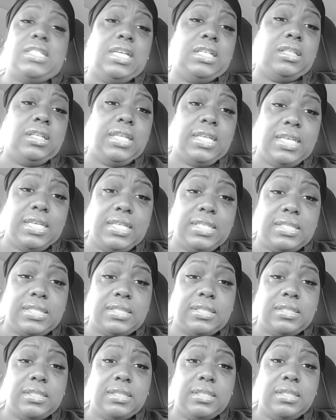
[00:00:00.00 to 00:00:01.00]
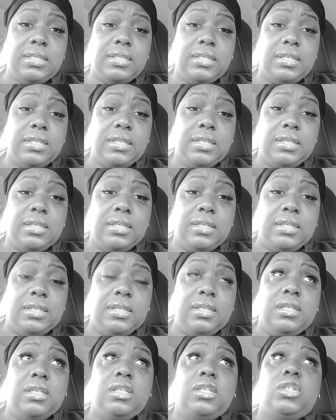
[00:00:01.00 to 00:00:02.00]
at least
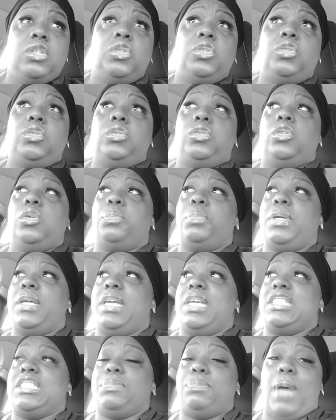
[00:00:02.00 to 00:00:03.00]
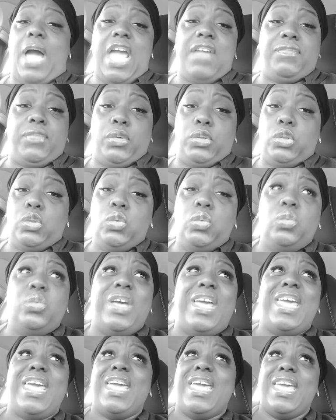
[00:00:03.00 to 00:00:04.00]
you're being spiteful you
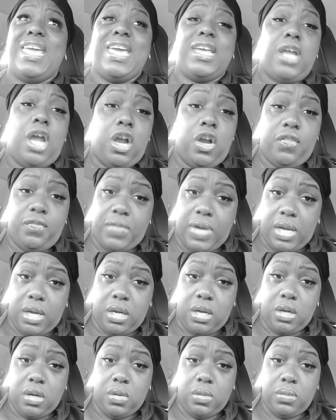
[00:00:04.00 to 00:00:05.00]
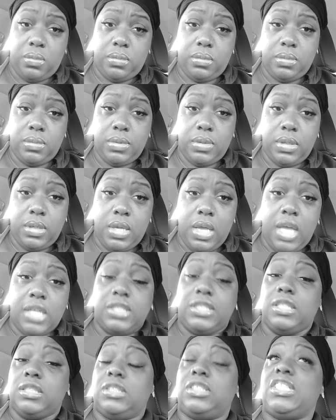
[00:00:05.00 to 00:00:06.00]
hid her phone
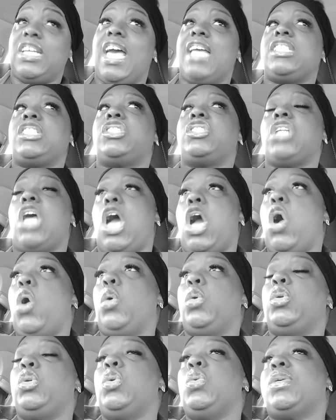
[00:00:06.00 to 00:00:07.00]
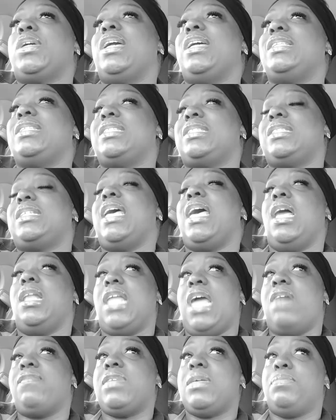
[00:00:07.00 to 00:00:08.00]
to just so you can tell
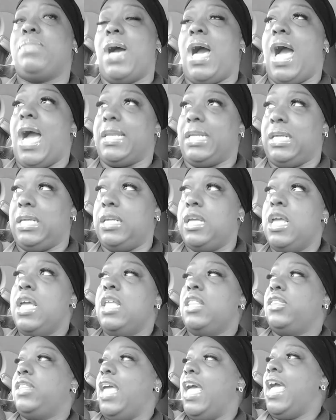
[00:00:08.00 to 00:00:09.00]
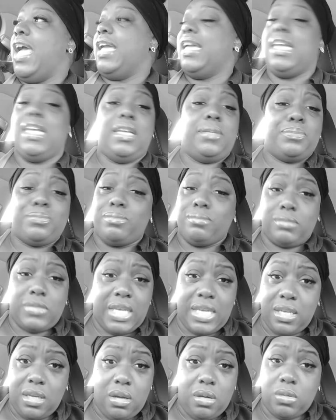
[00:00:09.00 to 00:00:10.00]
everybody that
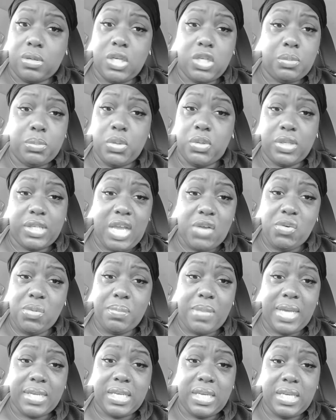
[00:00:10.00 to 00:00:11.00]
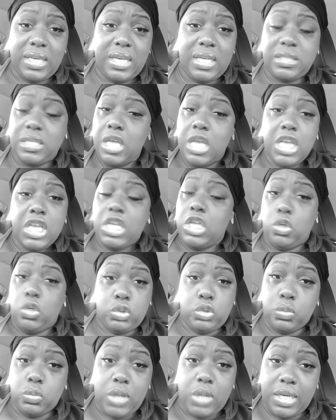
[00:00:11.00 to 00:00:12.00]
he don't communicate with my kids. He
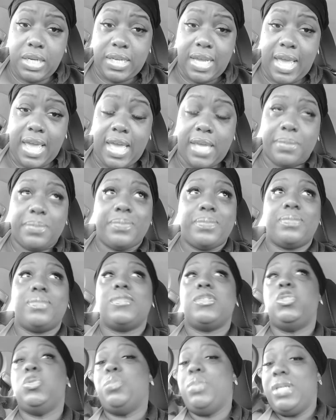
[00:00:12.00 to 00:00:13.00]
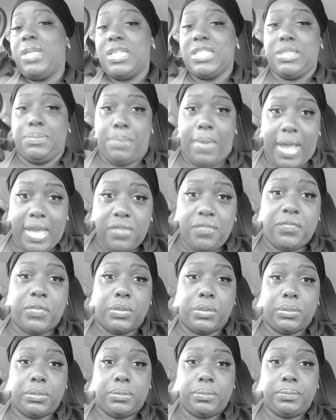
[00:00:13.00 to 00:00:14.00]
don't do none of that. You being
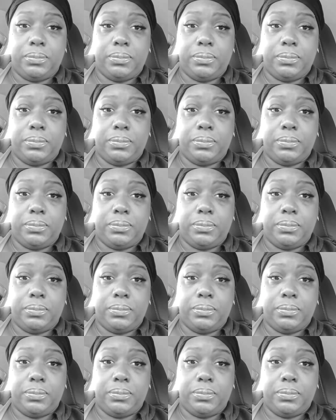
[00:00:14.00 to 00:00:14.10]
spiteful.